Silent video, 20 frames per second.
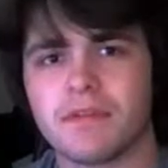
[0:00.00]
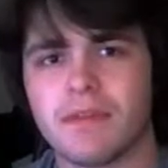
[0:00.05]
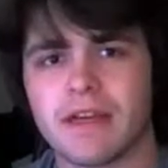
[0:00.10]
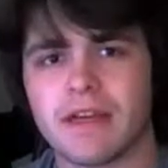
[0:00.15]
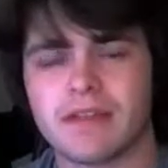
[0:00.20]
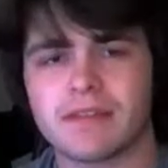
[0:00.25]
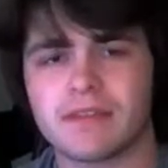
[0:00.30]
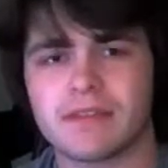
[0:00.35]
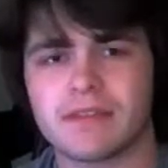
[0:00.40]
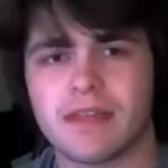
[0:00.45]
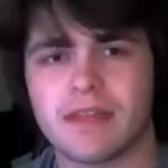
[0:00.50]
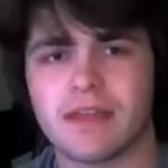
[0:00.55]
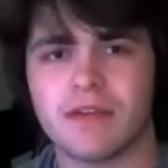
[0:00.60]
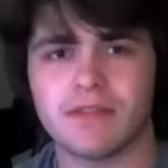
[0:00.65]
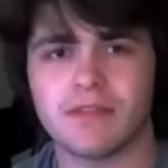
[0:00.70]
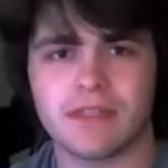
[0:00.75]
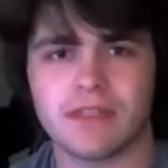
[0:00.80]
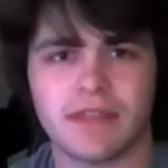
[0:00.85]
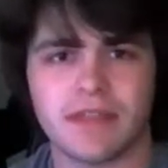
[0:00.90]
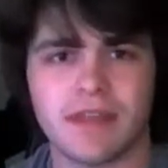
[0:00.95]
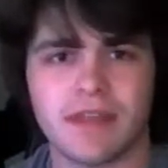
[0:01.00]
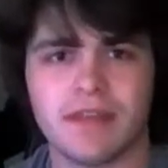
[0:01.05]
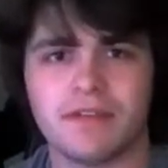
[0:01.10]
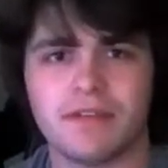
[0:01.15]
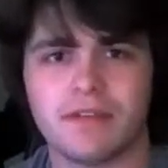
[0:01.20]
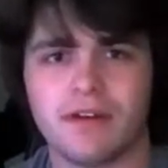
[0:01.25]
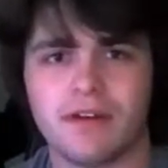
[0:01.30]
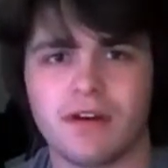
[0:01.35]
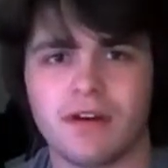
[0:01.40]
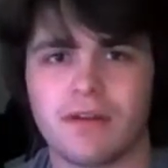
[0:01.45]
Banks then goes into his
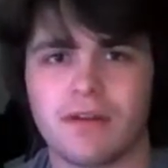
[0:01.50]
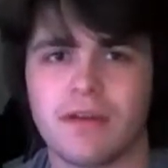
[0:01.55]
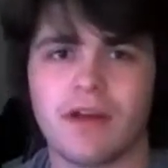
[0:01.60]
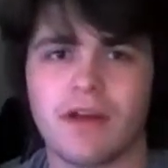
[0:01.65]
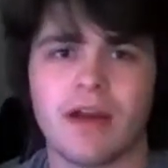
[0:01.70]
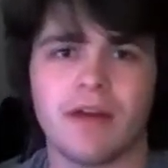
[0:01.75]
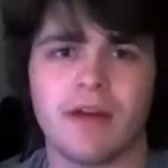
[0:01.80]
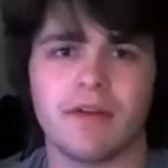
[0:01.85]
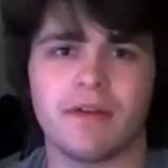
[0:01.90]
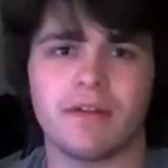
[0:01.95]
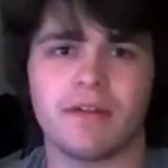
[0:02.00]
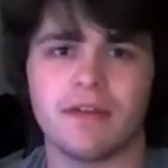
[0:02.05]
song about how